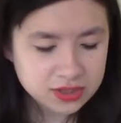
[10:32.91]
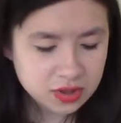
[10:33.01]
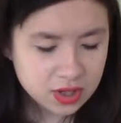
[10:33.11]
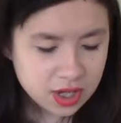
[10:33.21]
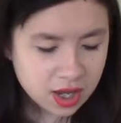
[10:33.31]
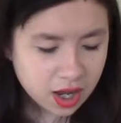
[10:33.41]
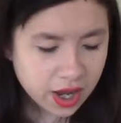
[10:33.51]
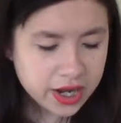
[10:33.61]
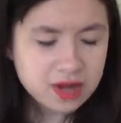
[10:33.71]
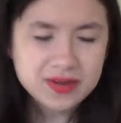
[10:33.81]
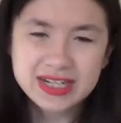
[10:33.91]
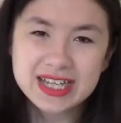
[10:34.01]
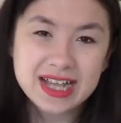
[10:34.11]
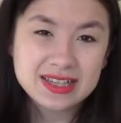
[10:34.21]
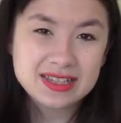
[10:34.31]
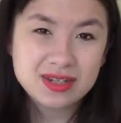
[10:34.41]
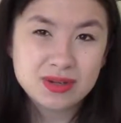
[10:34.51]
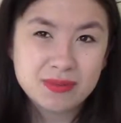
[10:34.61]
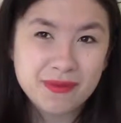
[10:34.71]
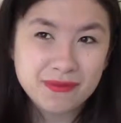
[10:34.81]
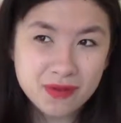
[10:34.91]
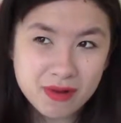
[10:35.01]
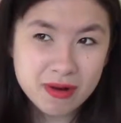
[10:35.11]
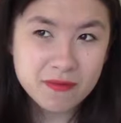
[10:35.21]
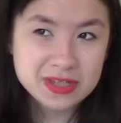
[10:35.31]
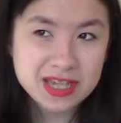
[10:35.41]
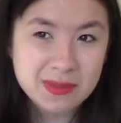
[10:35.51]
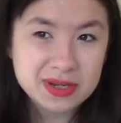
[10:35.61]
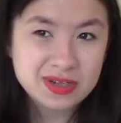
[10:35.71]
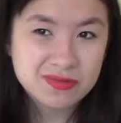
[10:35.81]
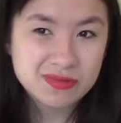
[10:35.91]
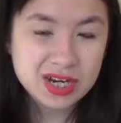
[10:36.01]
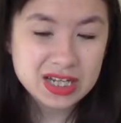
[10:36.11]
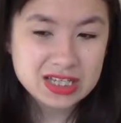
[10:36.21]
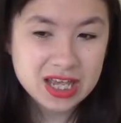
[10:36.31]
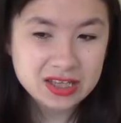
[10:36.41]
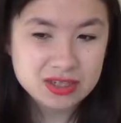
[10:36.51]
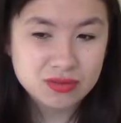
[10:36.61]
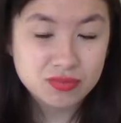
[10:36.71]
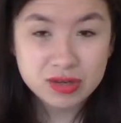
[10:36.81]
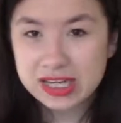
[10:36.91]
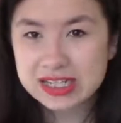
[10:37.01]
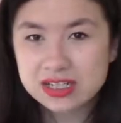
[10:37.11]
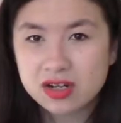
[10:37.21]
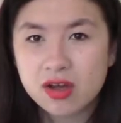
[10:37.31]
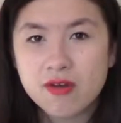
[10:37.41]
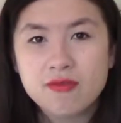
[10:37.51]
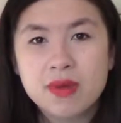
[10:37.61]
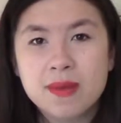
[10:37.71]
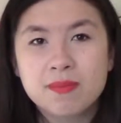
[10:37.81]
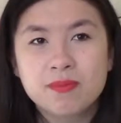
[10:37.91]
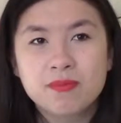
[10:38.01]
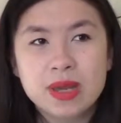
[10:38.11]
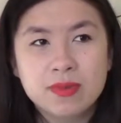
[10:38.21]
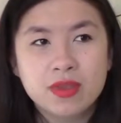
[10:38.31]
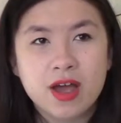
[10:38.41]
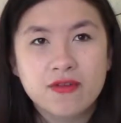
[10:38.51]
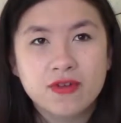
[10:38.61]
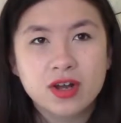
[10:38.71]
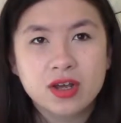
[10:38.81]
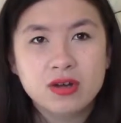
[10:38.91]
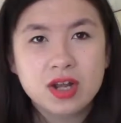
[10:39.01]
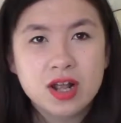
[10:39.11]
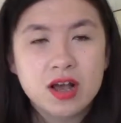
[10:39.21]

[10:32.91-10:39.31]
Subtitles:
So I don't really tend to, before I got this app, I didn't really tend to read a lot of my people that I followed,